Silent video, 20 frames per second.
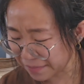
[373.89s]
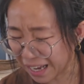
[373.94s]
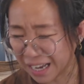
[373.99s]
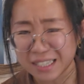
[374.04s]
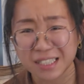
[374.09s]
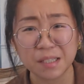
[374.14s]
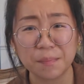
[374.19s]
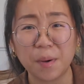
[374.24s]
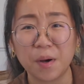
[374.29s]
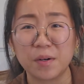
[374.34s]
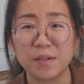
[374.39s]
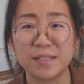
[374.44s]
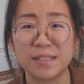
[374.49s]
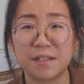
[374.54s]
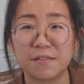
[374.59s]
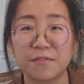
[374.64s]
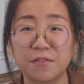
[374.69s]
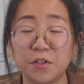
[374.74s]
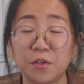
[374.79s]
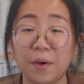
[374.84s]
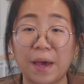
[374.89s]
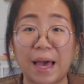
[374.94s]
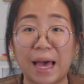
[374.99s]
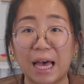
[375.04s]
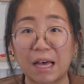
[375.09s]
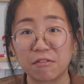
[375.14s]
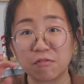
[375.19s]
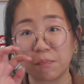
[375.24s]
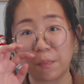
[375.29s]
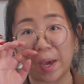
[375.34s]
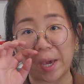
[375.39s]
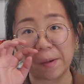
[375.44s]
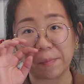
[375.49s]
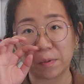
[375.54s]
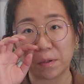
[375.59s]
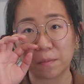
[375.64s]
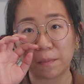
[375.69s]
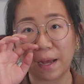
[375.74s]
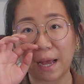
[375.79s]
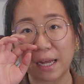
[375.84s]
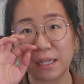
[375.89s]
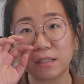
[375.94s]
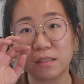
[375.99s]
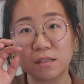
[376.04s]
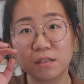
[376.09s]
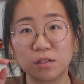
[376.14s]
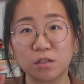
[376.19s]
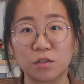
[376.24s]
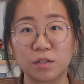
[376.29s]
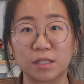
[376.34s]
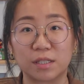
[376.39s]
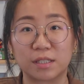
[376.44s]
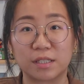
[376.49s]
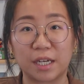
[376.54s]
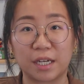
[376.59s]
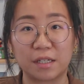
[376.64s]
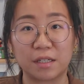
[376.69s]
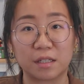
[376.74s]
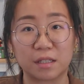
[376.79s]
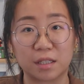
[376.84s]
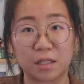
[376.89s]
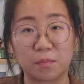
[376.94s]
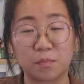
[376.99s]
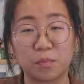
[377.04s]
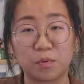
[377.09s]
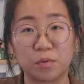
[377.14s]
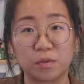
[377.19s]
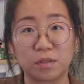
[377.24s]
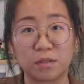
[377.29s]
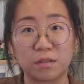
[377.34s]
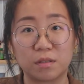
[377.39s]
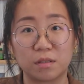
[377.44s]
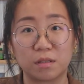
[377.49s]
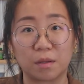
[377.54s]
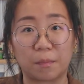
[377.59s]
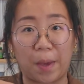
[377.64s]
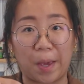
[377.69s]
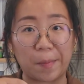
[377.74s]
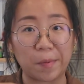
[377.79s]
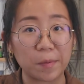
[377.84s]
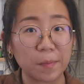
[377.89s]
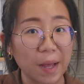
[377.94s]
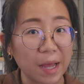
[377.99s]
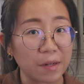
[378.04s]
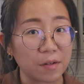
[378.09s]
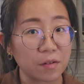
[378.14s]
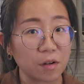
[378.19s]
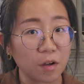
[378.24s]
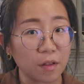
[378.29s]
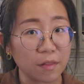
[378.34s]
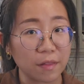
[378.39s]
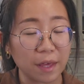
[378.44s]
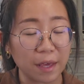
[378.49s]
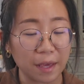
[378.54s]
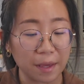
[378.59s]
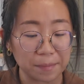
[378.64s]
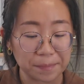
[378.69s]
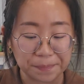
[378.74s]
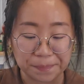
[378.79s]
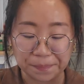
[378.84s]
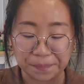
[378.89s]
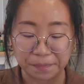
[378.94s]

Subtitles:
I suppose if you have paper pattern, you can technically put the paper pattern on there.